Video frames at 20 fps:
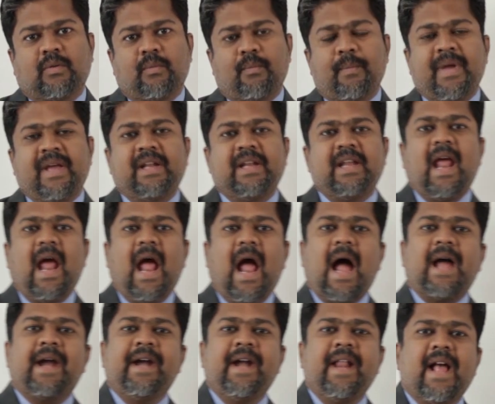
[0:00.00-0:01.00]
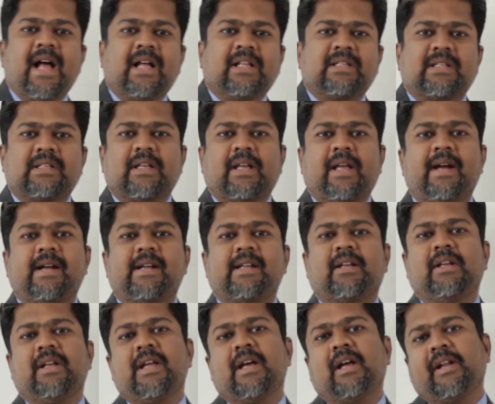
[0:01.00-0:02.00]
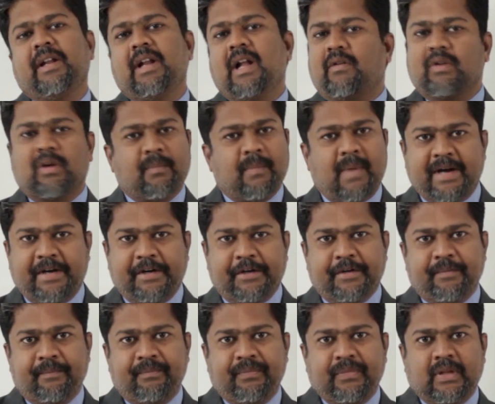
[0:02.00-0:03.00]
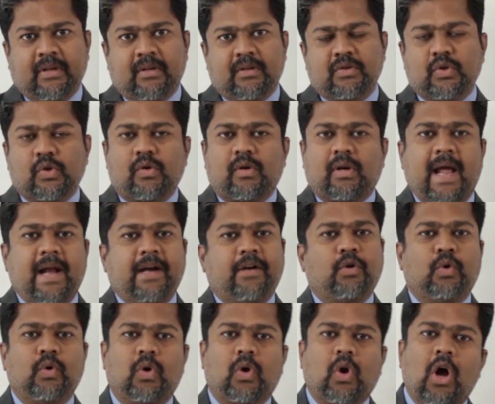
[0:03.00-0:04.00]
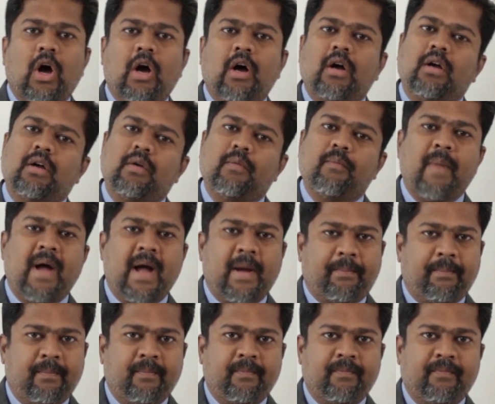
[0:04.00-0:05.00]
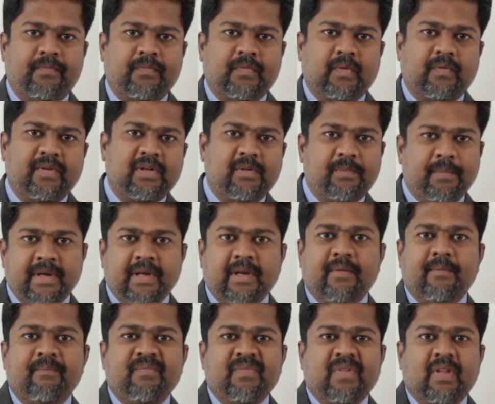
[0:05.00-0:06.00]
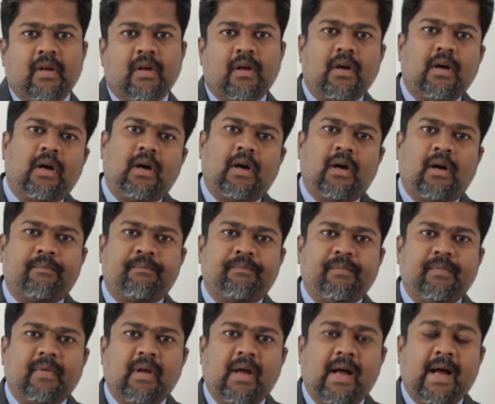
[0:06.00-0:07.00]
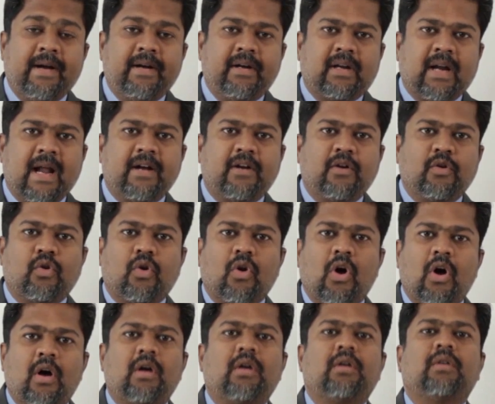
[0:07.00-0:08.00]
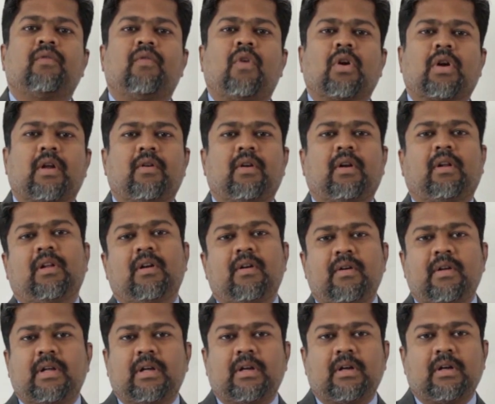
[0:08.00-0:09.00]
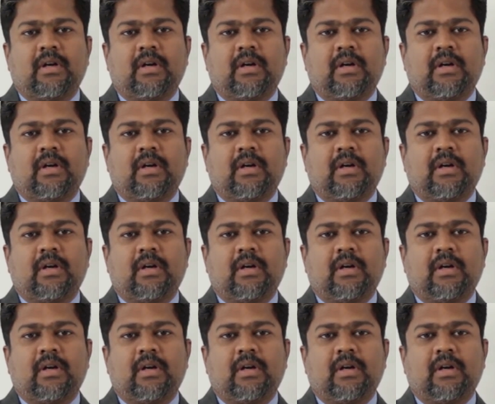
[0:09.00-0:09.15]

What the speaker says: many ideas get clear in our mind. So try to draw map with me and try to draw whatever the